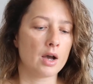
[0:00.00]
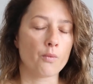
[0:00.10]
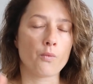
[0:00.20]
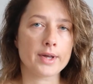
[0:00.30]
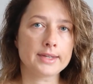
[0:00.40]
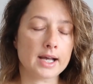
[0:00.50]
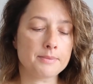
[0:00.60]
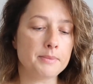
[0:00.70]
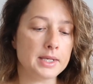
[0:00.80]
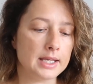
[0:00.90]
What that
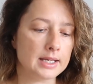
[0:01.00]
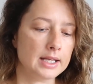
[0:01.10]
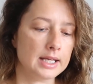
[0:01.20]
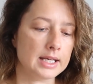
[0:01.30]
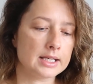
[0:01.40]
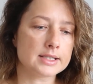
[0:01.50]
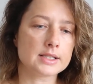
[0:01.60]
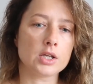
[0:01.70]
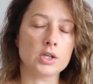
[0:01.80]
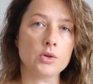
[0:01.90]
means
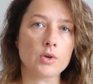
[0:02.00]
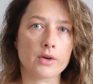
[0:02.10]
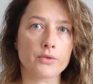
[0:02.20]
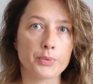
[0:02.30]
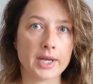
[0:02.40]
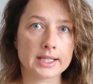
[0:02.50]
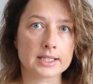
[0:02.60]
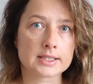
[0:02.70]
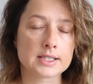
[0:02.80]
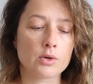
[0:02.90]
is you have a
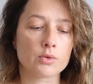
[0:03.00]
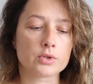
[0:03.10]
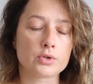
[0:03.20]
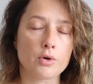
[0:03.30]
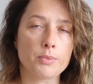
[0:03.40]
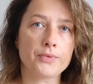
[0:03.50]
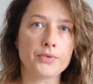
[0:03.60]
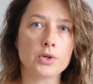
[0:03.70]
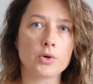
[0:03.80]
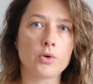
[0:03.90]
penalty on the top
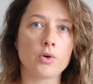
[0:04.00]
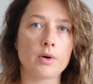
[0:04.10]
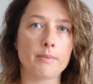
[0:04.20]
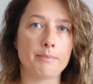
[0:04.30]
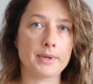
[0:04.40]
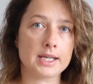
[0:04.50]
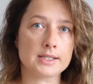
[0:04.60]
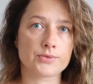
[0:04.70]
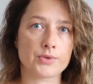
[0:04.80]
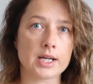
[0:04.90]
of your
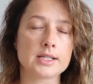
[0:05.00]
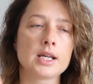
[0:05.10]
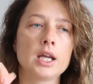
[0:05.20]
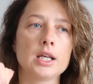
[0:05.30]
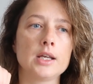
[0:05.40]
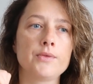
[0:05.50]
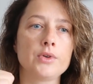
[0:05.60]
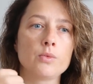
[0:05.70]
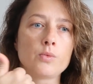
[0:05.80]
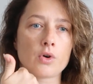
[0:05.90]
base rate if
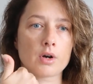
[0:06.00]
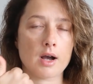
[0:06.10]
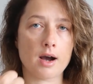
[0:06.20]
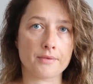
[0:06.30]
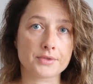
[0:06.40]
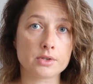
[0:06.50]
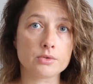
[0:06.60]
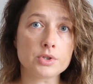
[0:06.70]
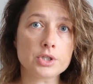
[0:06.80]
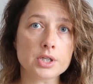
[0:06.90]
you work
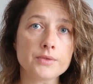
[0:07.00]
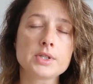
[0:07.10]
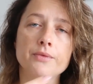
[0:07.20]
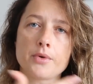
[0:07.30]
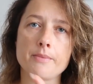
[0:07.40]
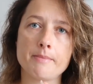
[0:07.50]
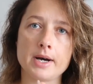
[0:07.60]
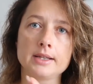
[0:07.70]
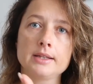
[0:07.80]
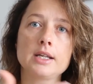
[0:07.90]
afternoon shift from
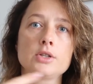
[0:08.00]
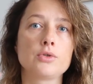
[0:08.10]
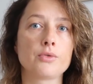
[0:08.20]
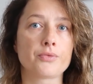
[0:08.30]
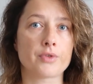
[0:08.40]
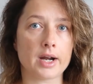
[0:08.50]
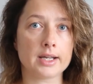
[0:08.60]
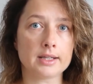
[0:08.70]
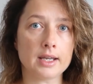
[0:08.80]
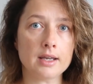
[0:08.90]
Monday to
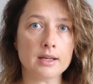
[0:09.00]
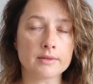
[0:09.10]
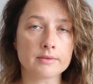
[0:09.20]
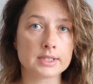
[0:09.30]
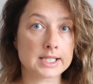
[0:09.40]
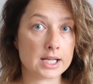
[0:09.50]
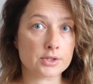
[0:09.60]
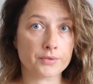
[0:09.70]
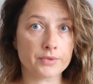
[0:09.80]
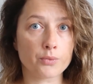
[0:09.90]
Friday,
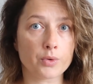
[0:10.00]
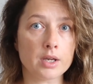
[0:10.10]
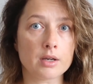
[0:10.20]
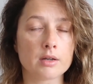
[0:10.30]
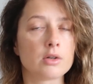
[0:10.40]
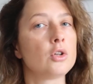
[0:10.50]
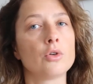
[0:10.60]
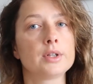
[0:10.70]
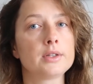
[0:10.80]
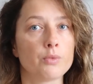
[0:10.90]
days of the week,
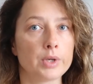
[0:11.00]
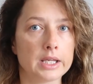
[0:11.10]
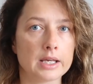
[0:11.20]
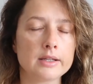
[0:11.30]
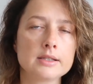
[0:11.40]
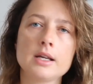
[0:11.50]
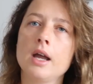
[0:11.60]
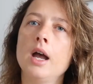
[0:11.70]
not the weekend.